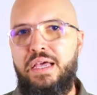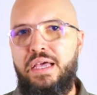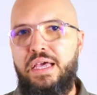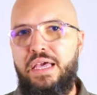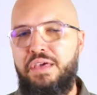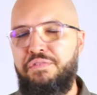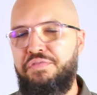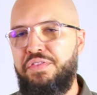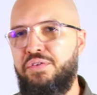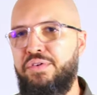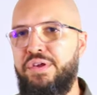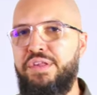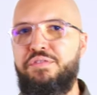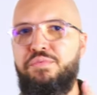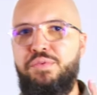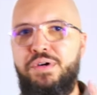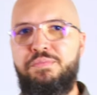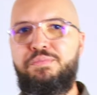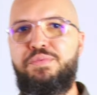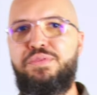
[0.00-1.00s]
If there is
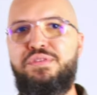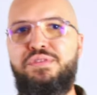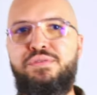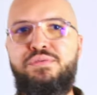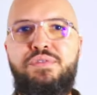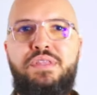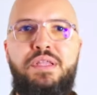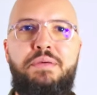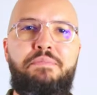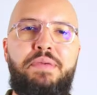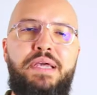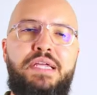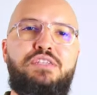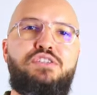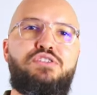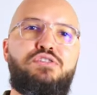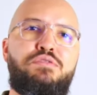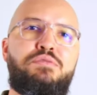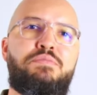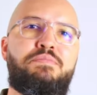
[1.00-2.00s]
one pursuit that man
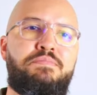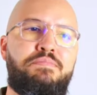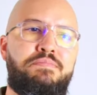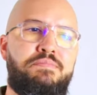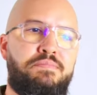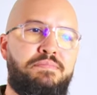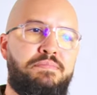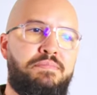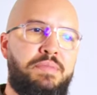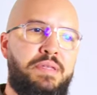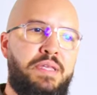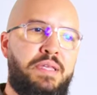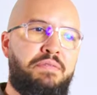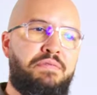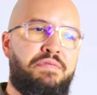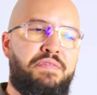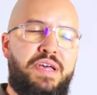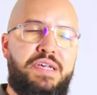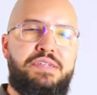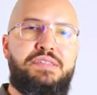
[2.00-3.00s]
should
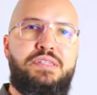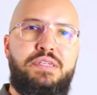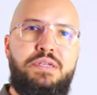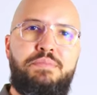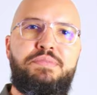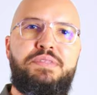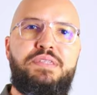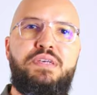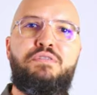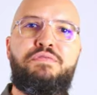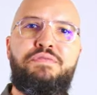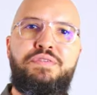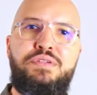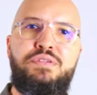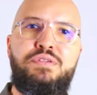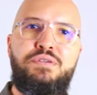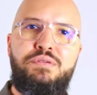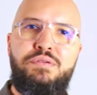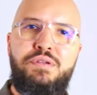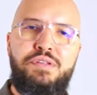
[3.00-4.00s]
invest himself
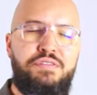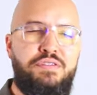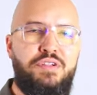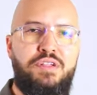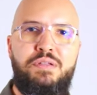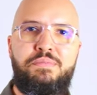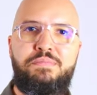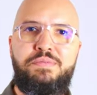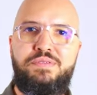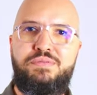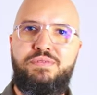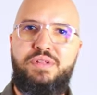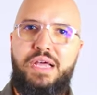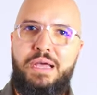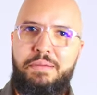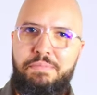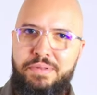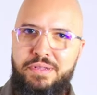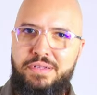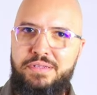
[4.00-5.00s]
into, it's not the pursuit of
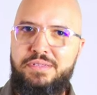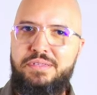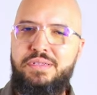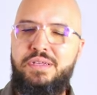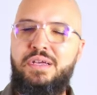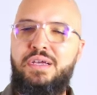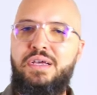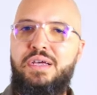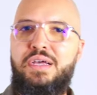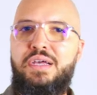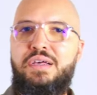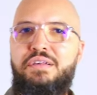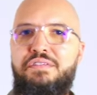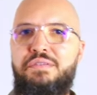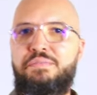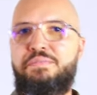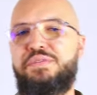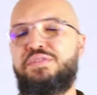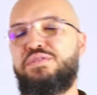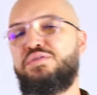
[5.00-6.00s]
happiness. It's the
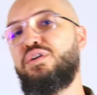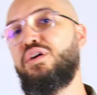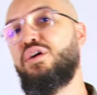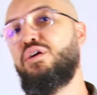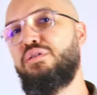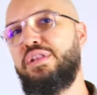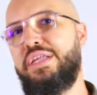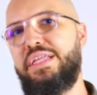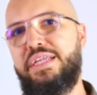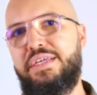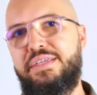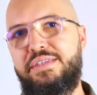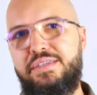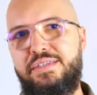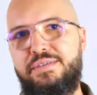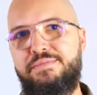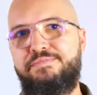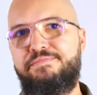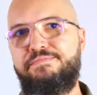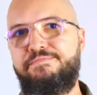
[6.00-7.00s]
pursuit of holiness.
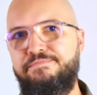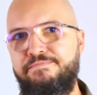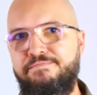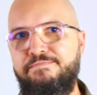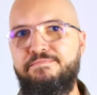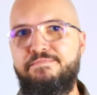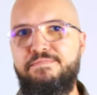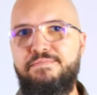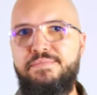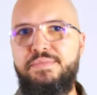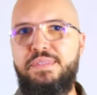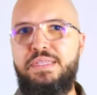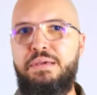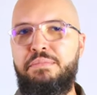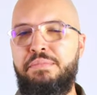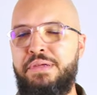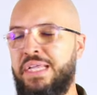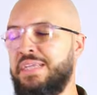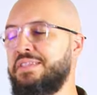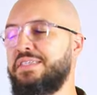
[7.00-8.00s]

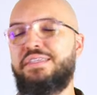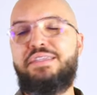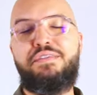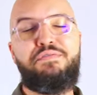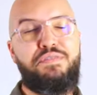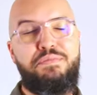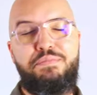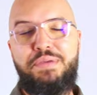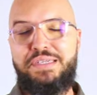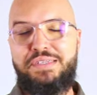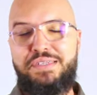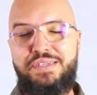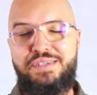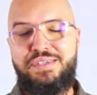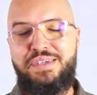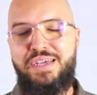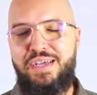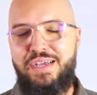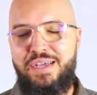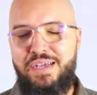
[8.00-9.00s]
But that's a different
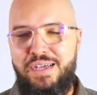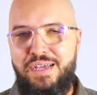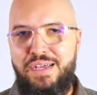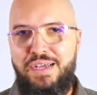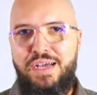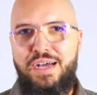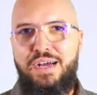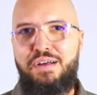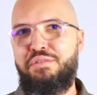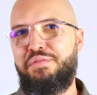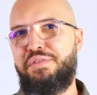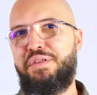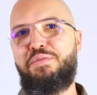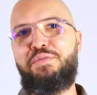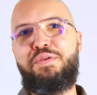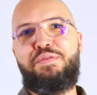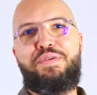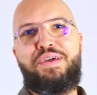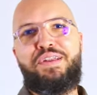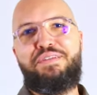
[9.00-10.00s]
message. I don't think
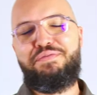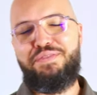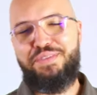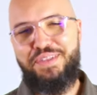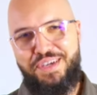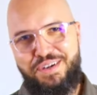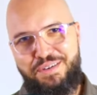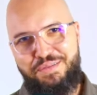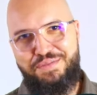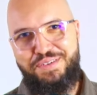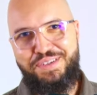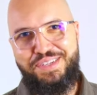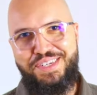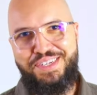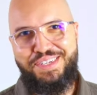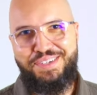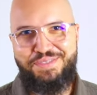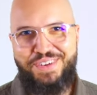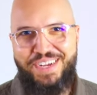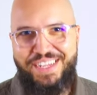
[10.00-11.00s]
we're ready for that
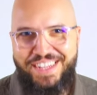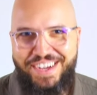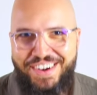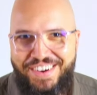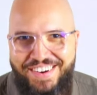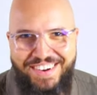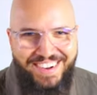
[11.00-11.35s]
conversation right now.